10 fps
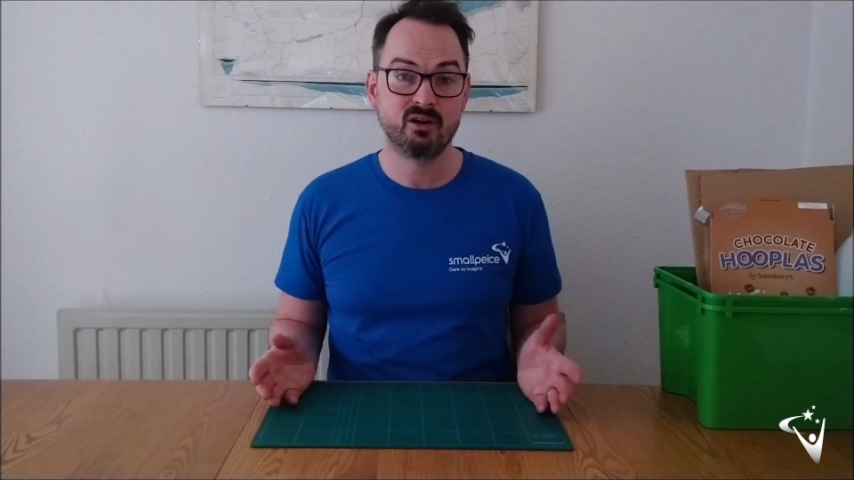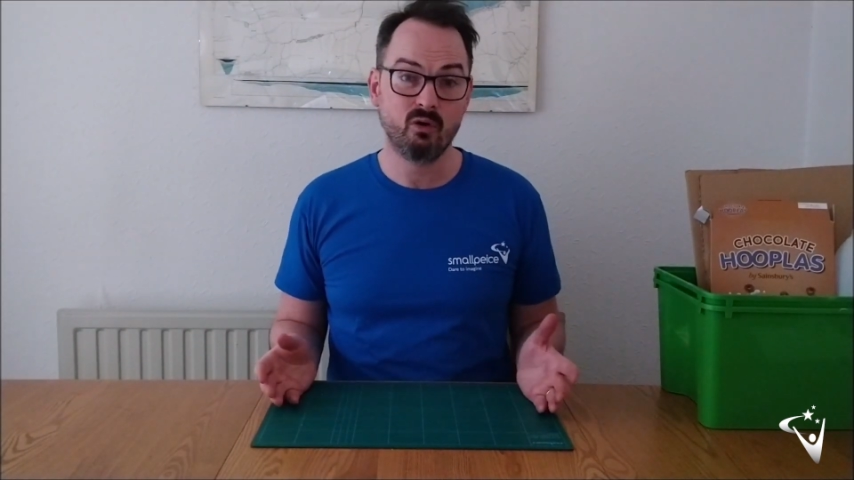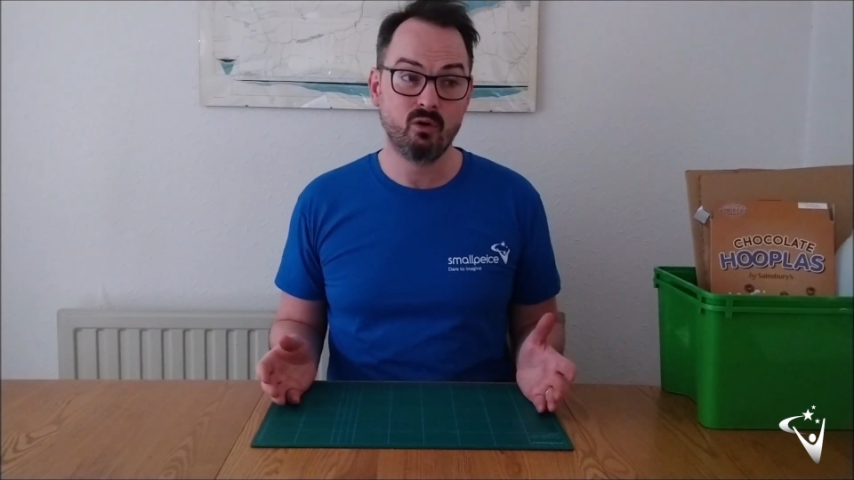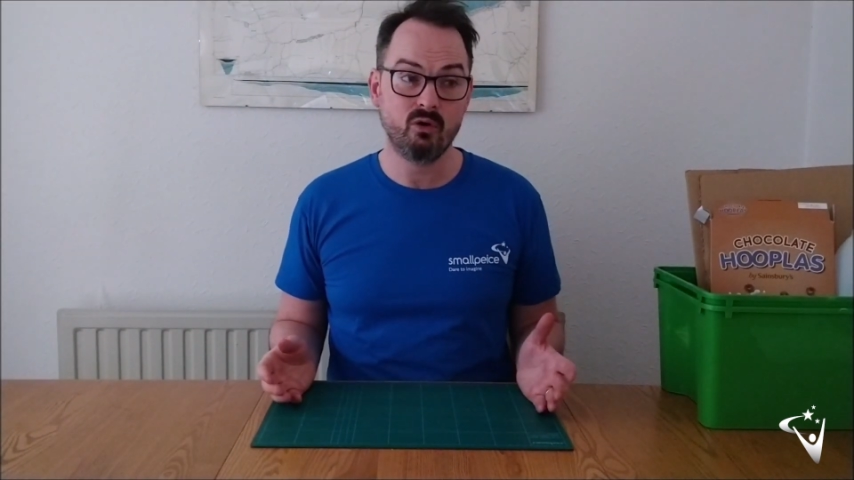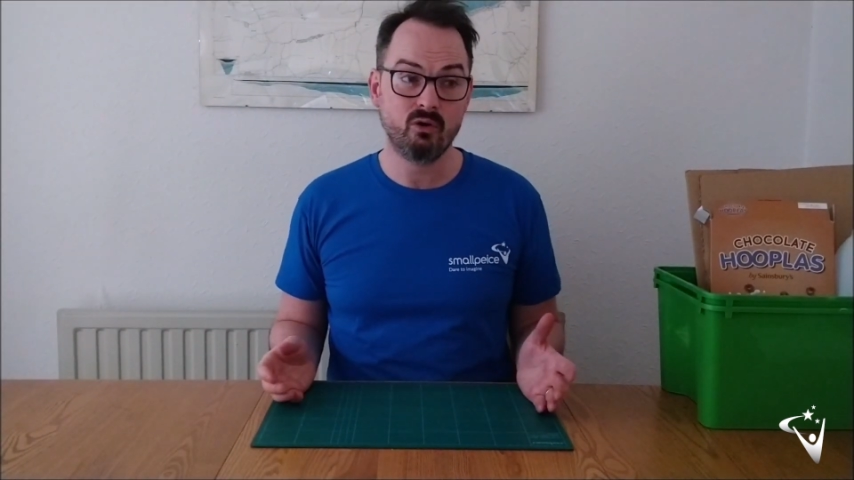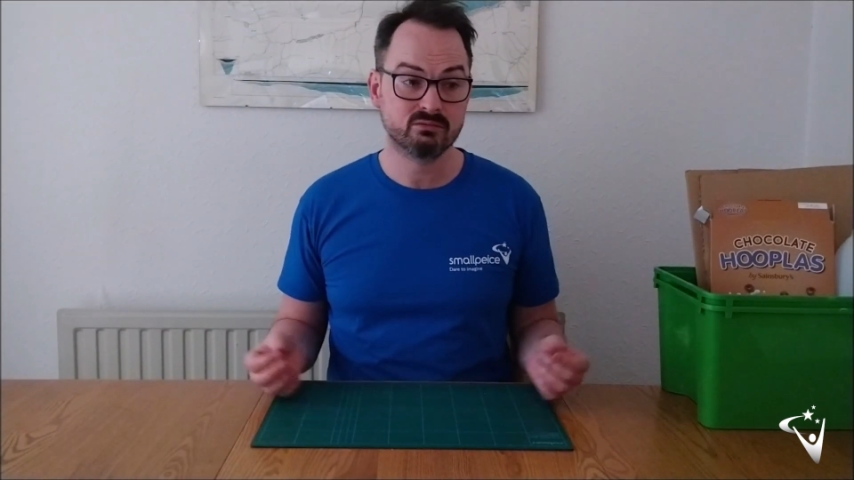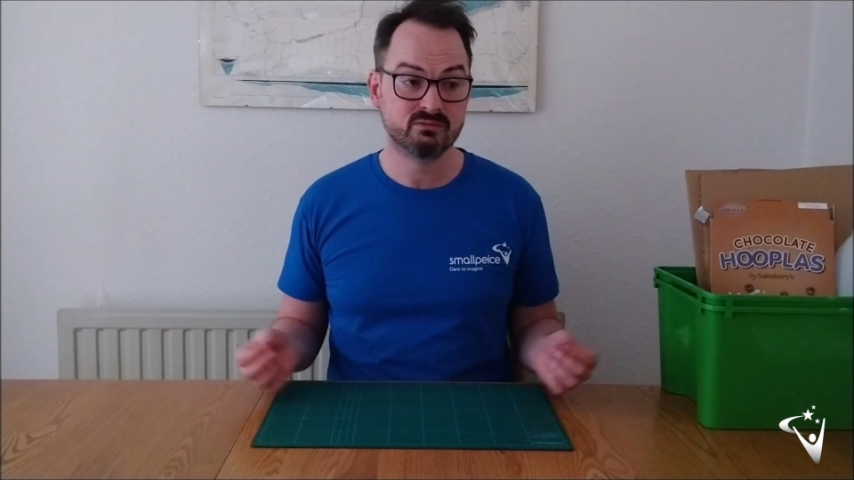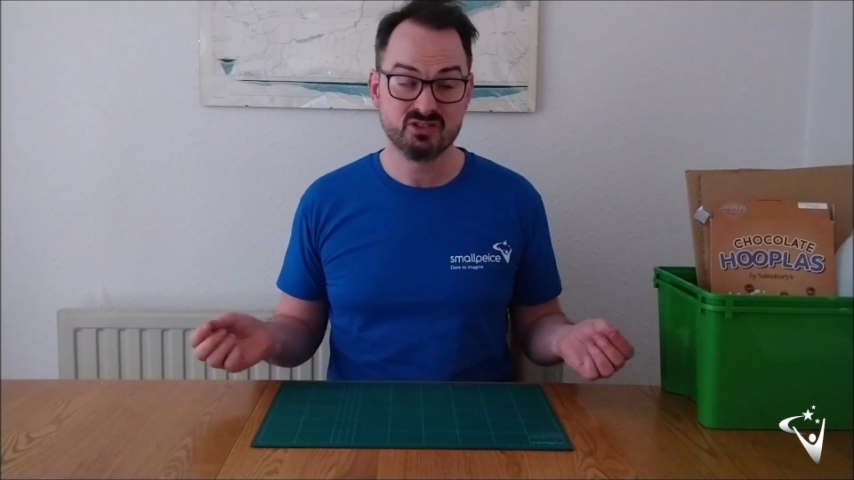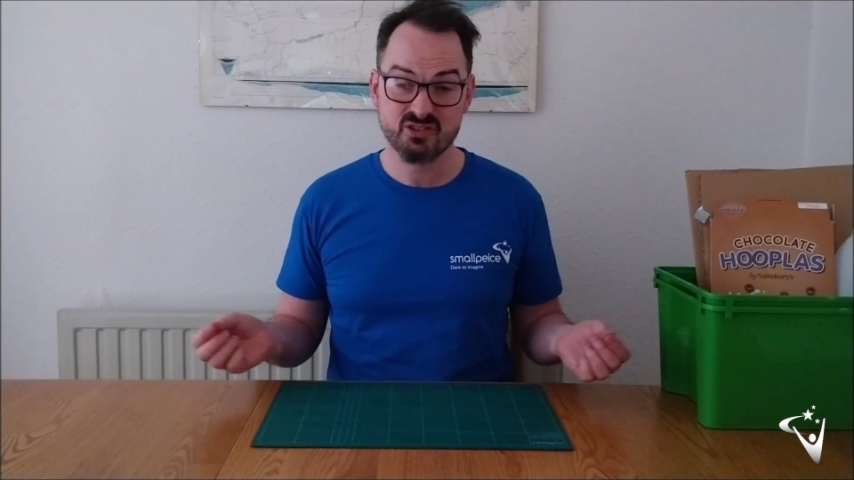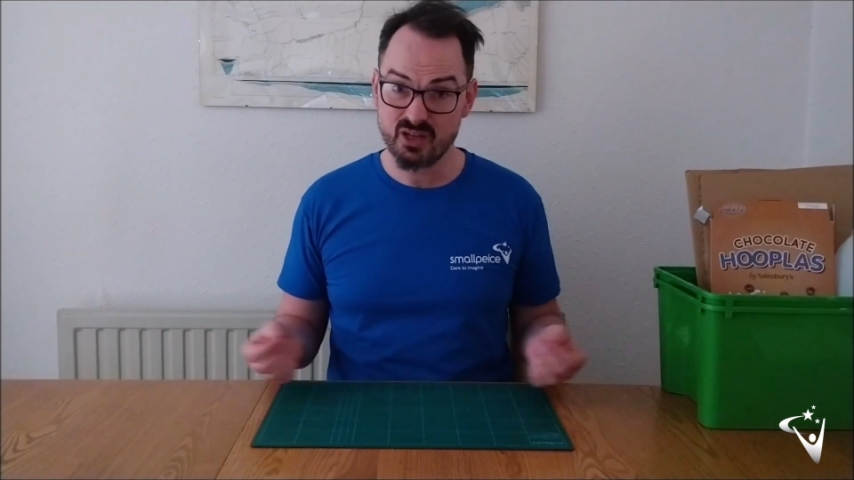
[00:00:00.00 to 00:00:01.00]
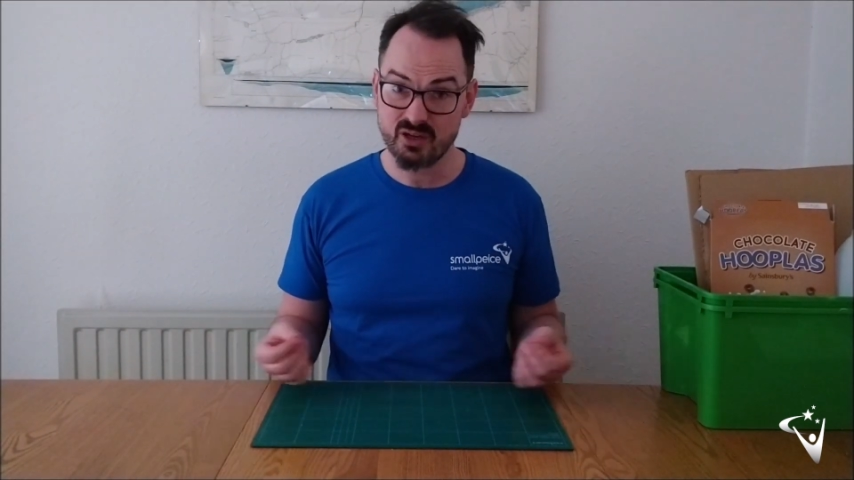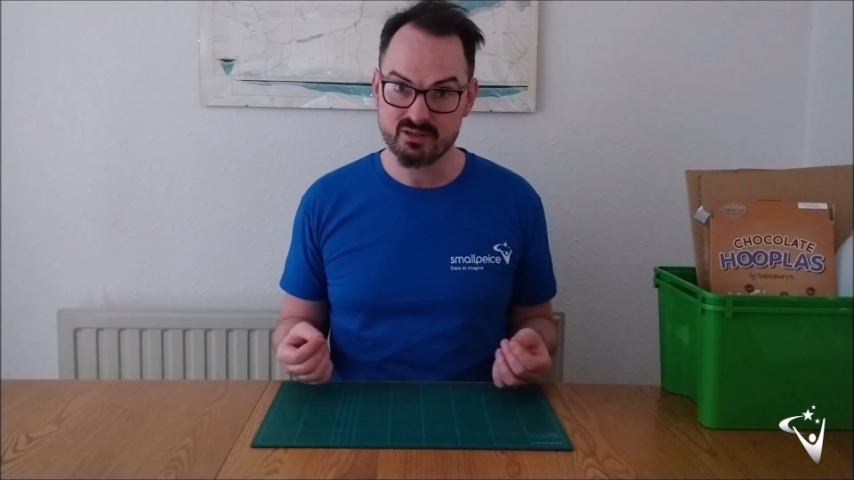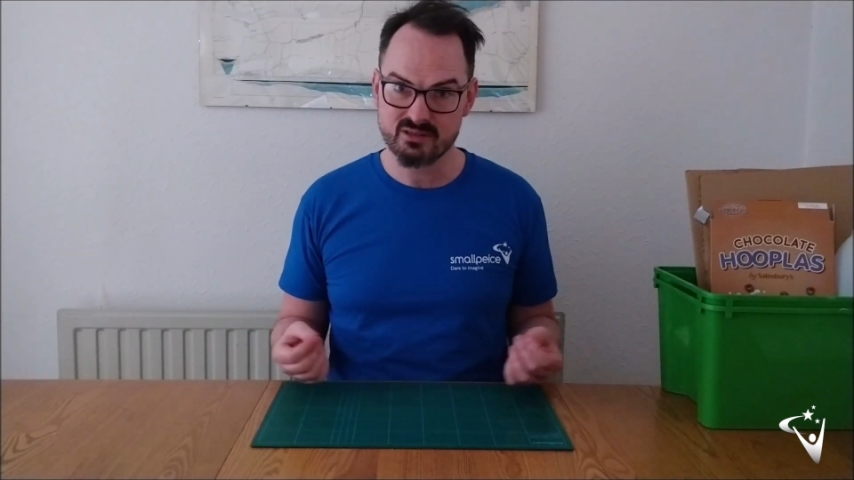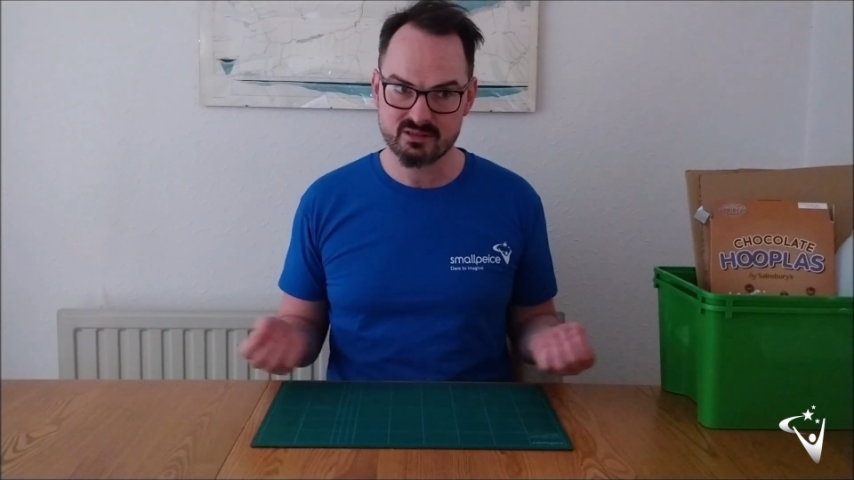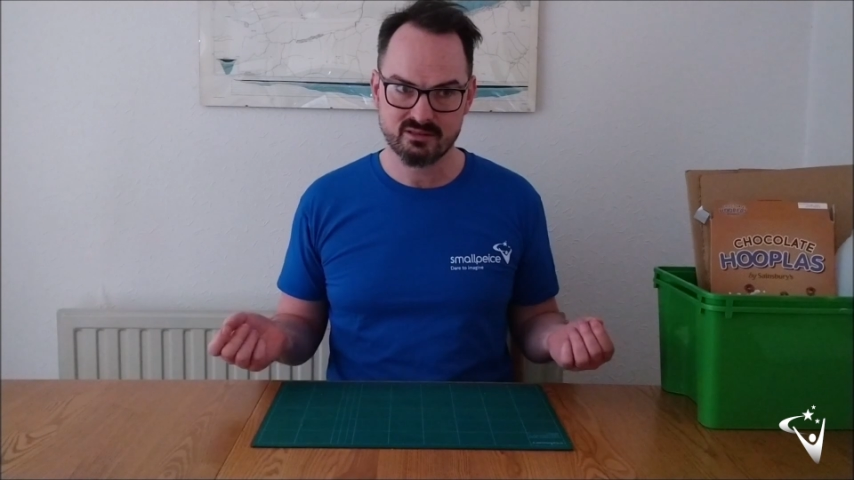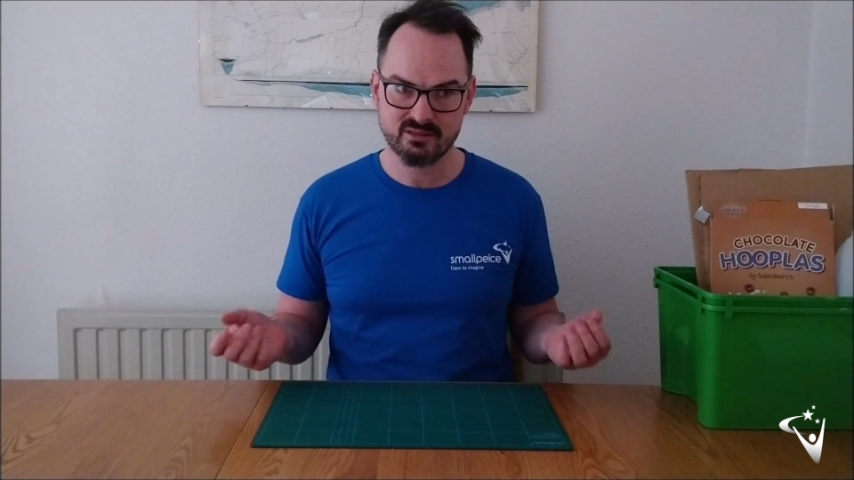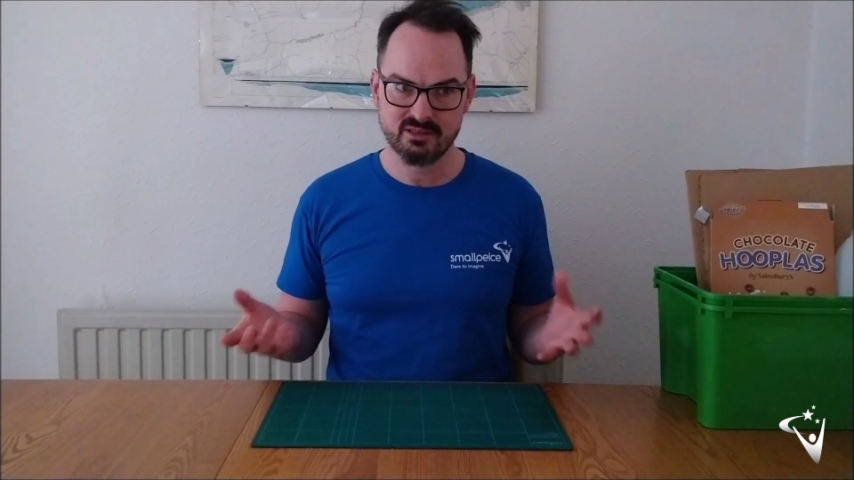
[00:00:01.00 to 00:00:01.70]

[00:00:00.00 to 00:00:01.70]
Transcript: or skewers